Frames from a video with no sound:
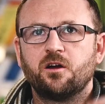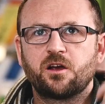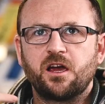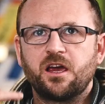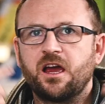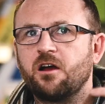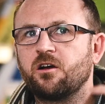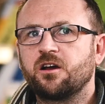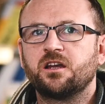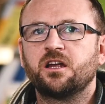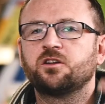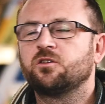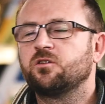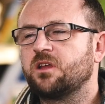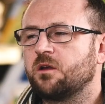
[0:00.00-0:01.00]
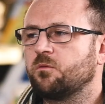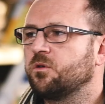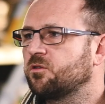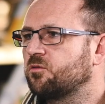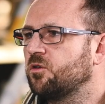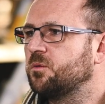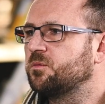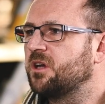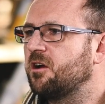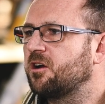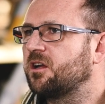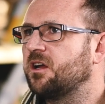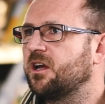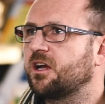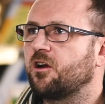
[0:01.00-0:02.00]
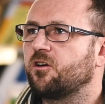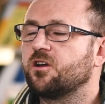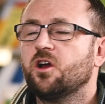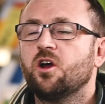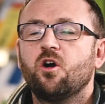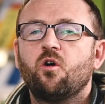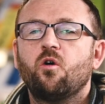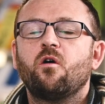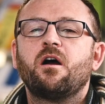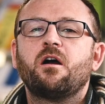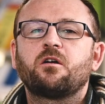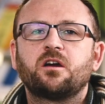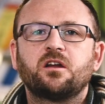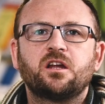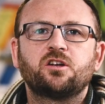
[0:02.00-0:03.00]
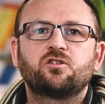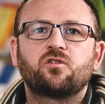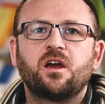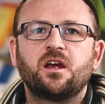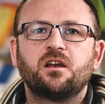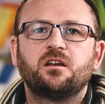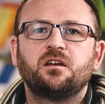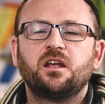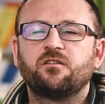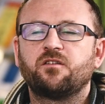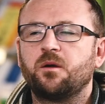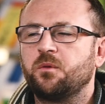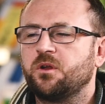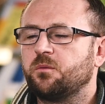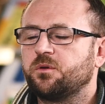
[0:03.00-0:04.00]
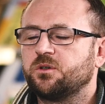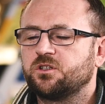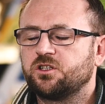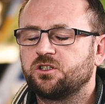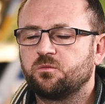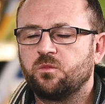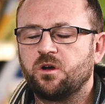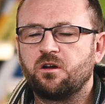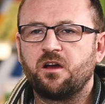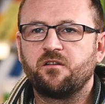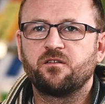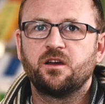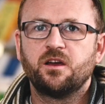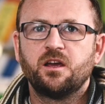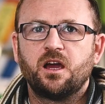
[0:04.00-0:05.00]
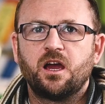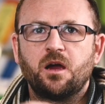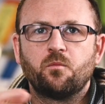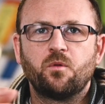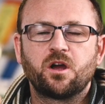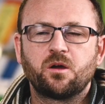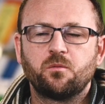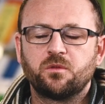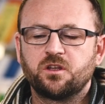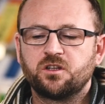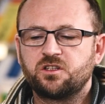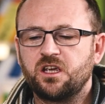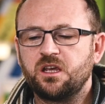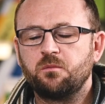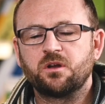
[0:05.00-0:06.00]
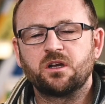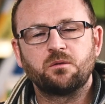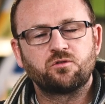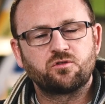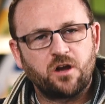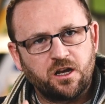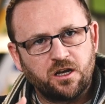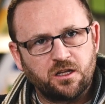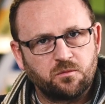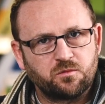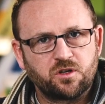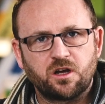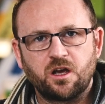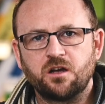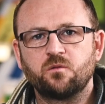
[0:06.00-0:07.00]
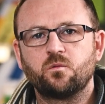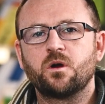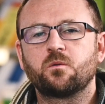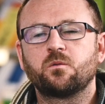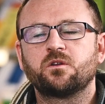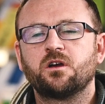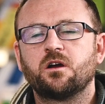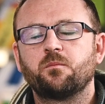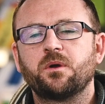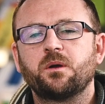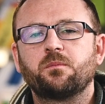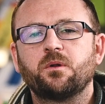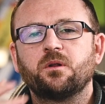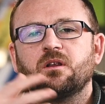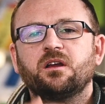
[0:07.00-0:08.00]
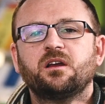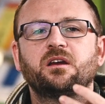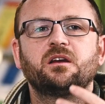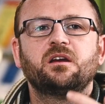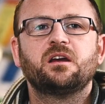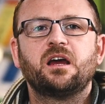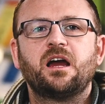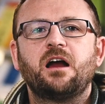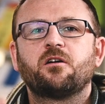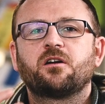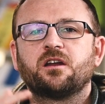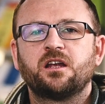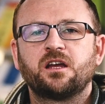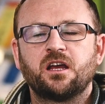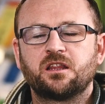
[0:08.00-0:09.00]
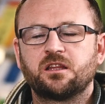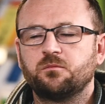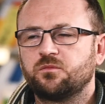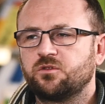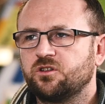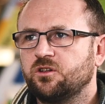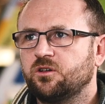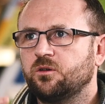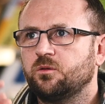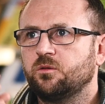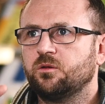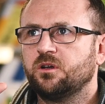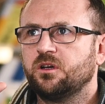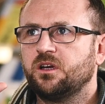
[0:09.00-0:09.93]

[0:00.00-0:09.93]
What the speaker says: okay, how can I do that with groups? How can I encourage? Or how can I train if I'm in a position where I'm working with a team and I'm training them to kind of work with young people? How can I get them to